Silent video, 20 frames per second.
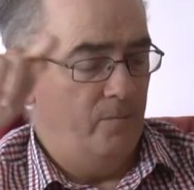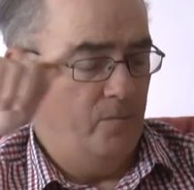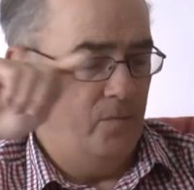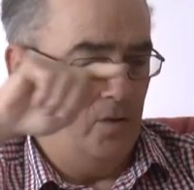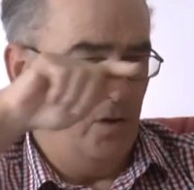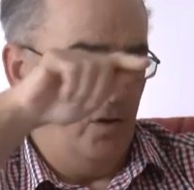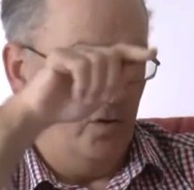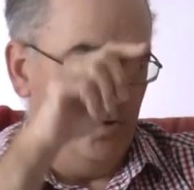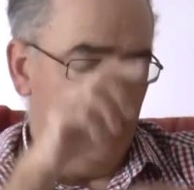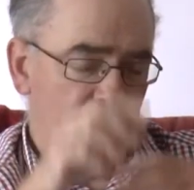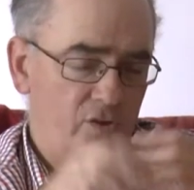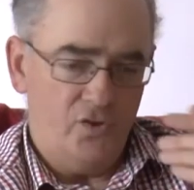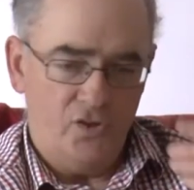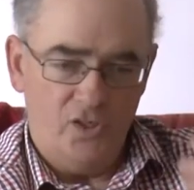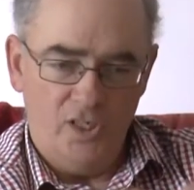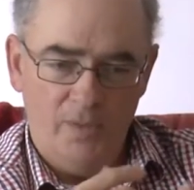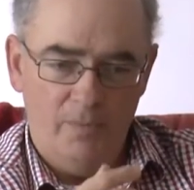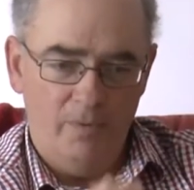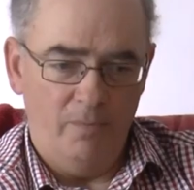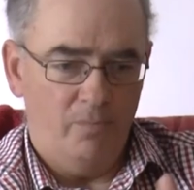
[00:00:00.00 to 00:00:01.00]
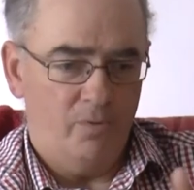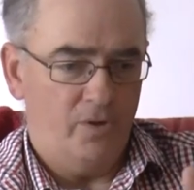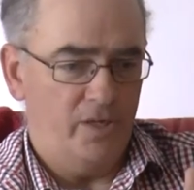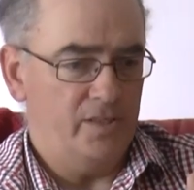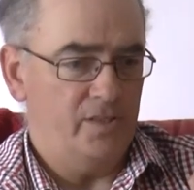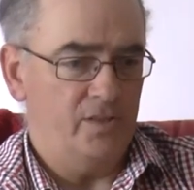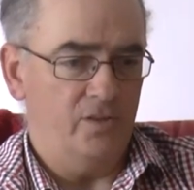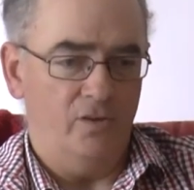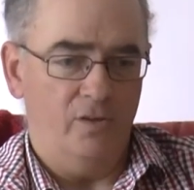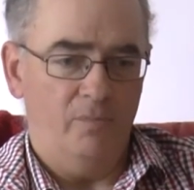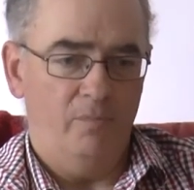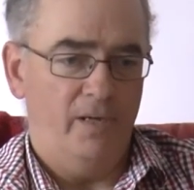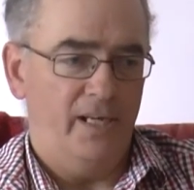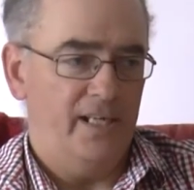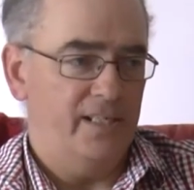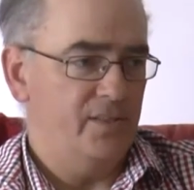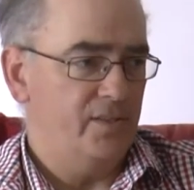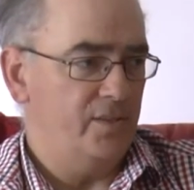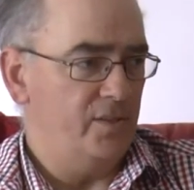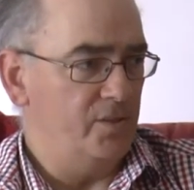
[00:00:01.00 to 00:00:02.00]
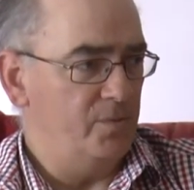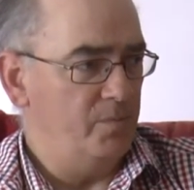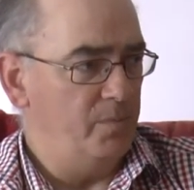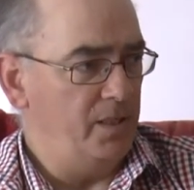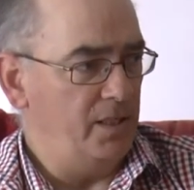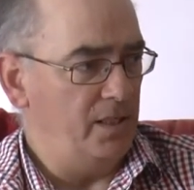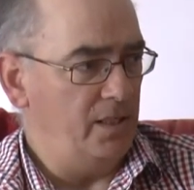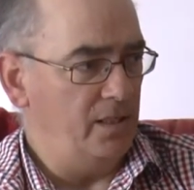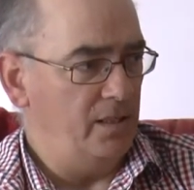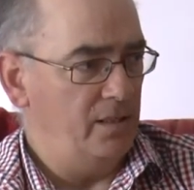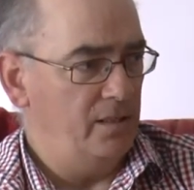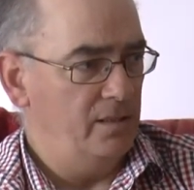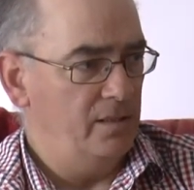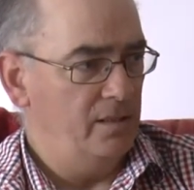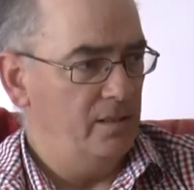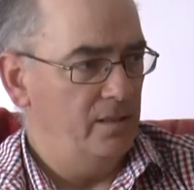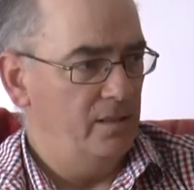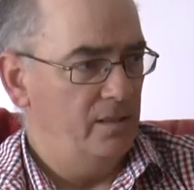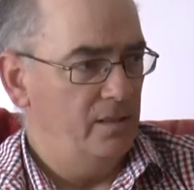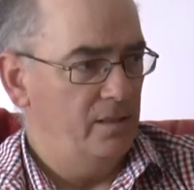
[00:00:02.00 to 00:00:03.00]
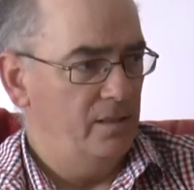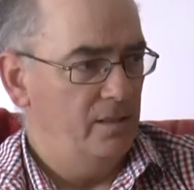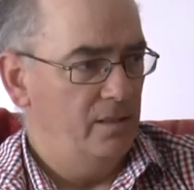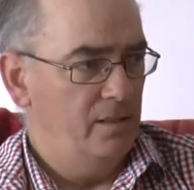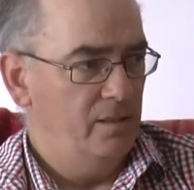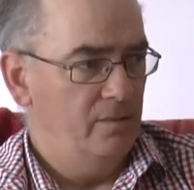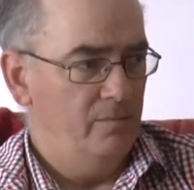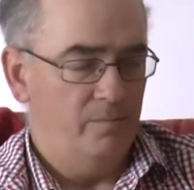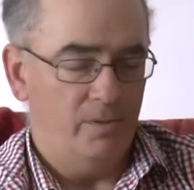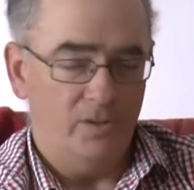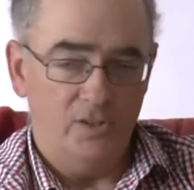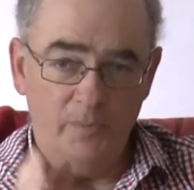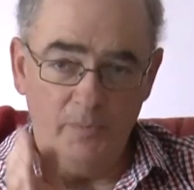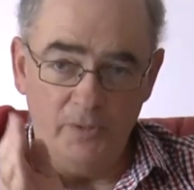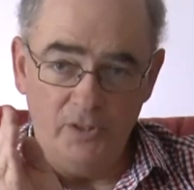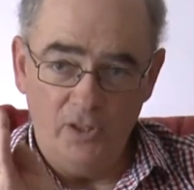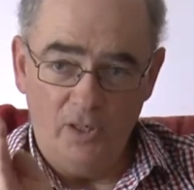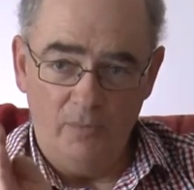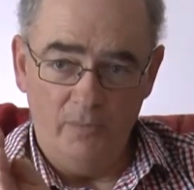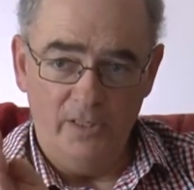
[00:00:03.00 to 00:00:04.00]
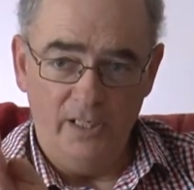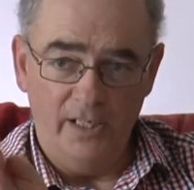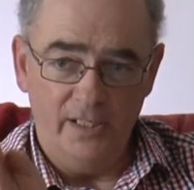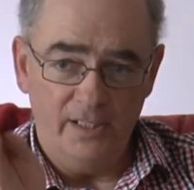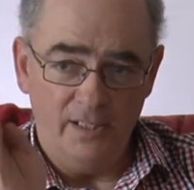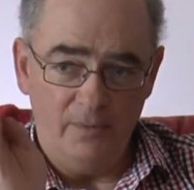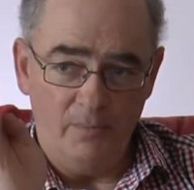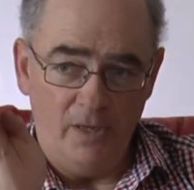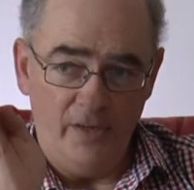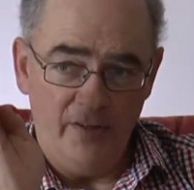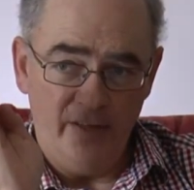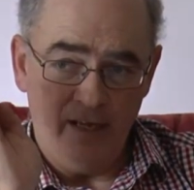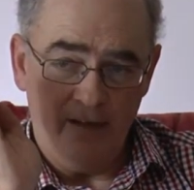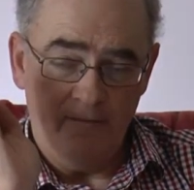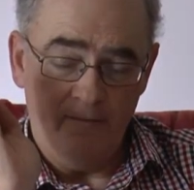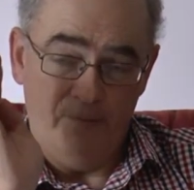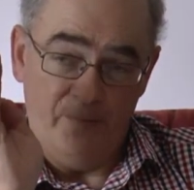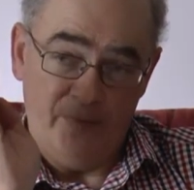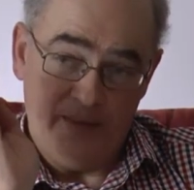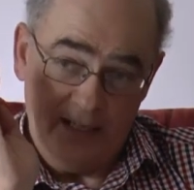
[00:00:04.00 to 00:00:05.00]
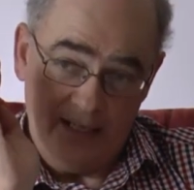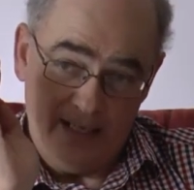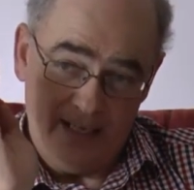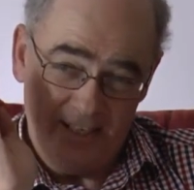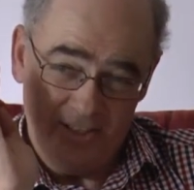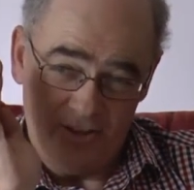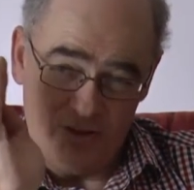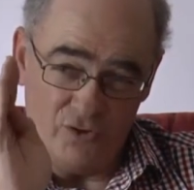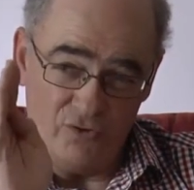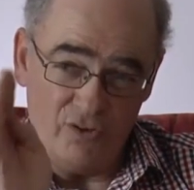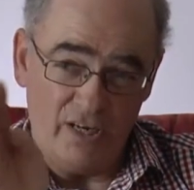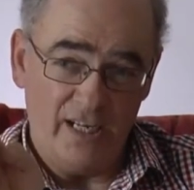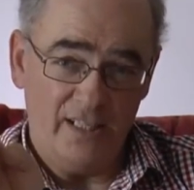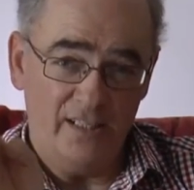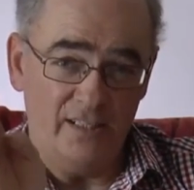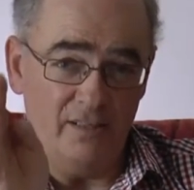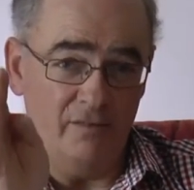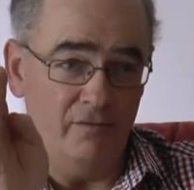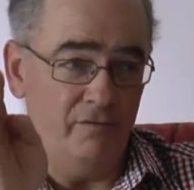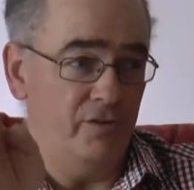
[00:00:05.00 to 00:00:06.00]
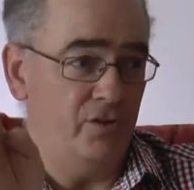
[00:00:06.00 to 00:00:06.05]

Not the disturbing present or the past that's been, but to be dominated by that attractive